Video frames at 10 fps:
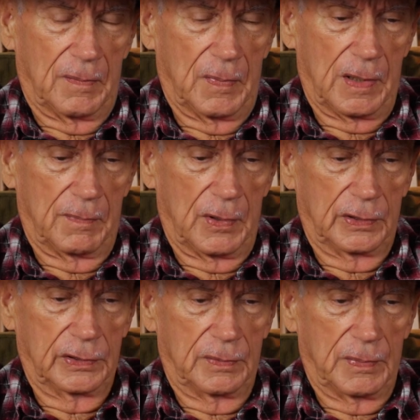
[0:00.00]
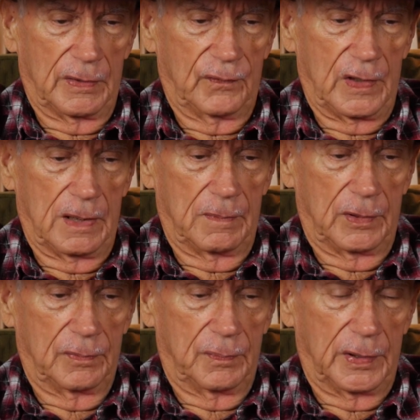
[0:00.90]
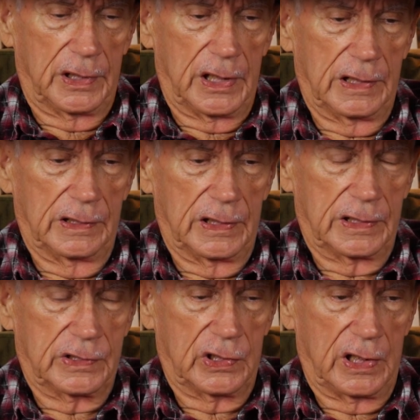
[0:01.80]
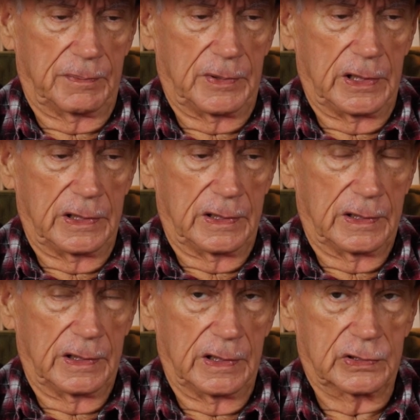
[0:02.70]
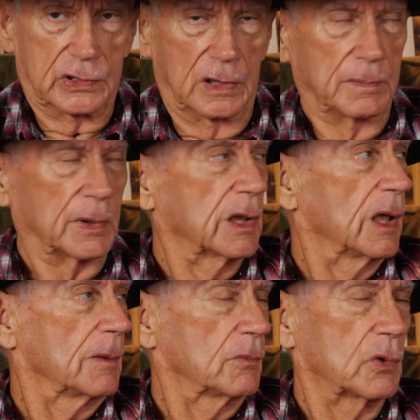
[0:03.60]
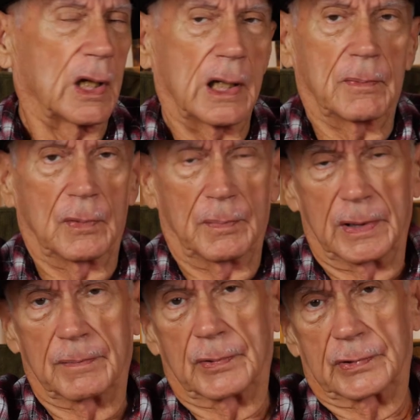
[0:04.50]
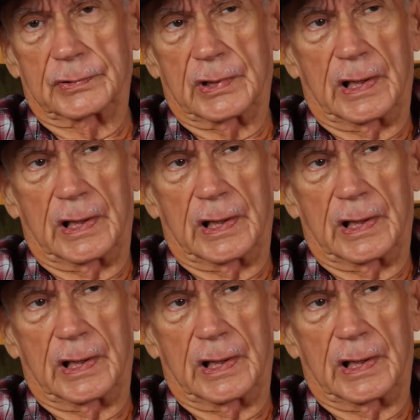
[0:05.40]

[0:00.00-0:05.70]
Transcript: my mother and my family began to accept it, and some became tribal members.